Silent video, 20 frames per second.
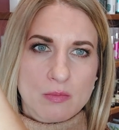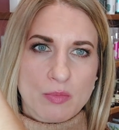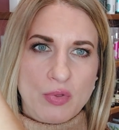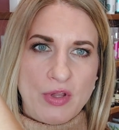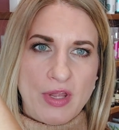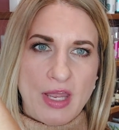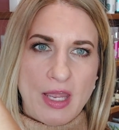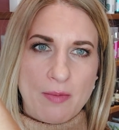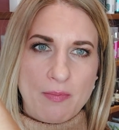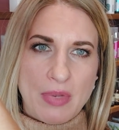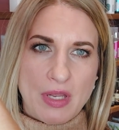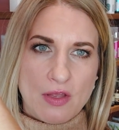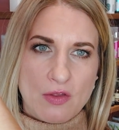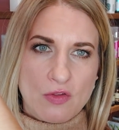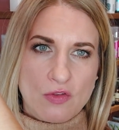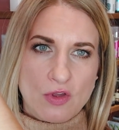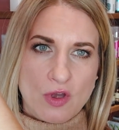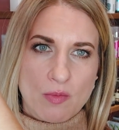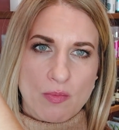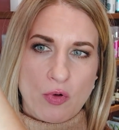
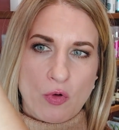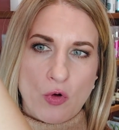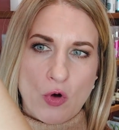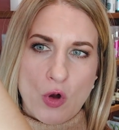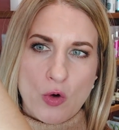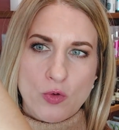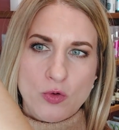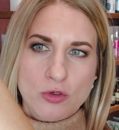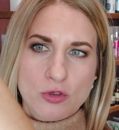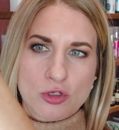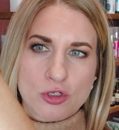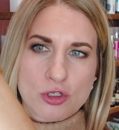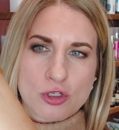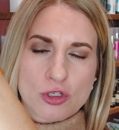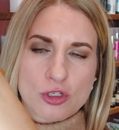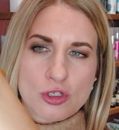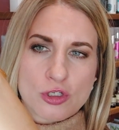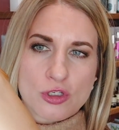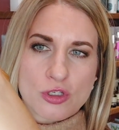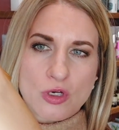plant-based
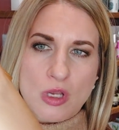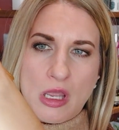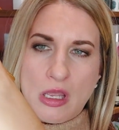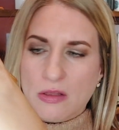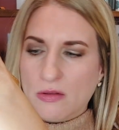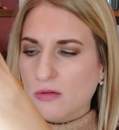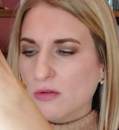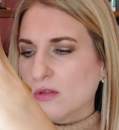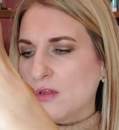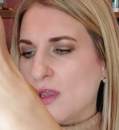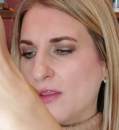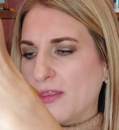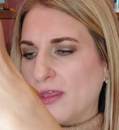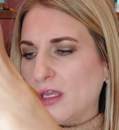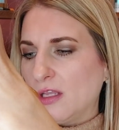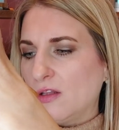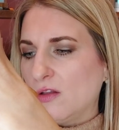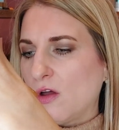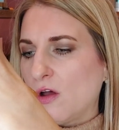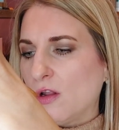approach, and not
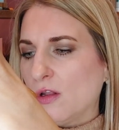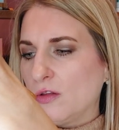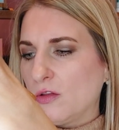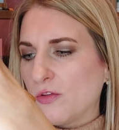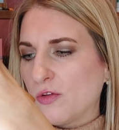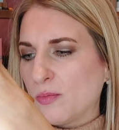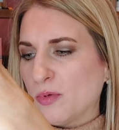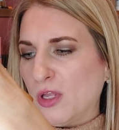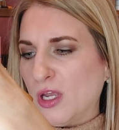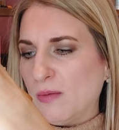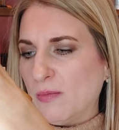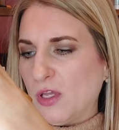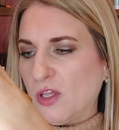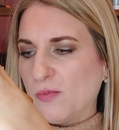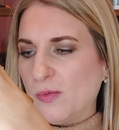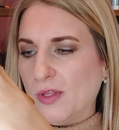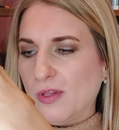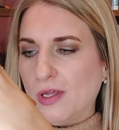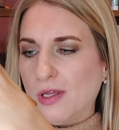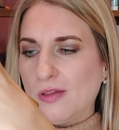that all these are plant-based,
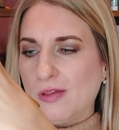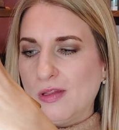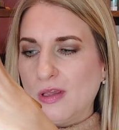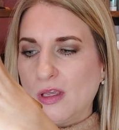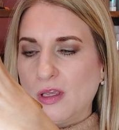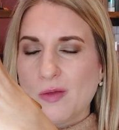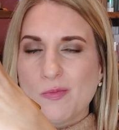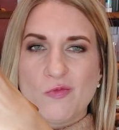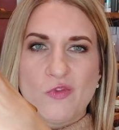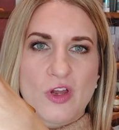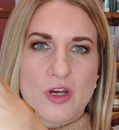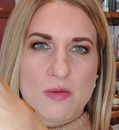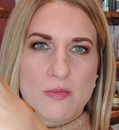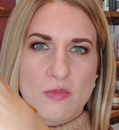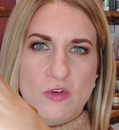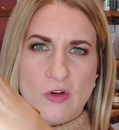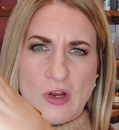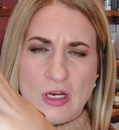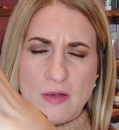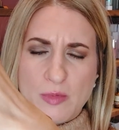but like zinc and
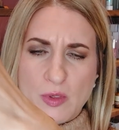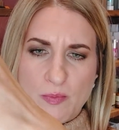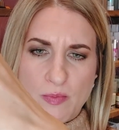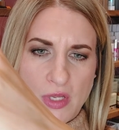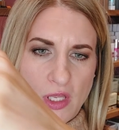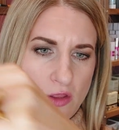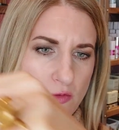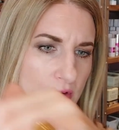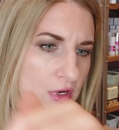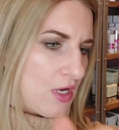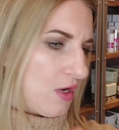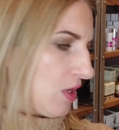vitamin B3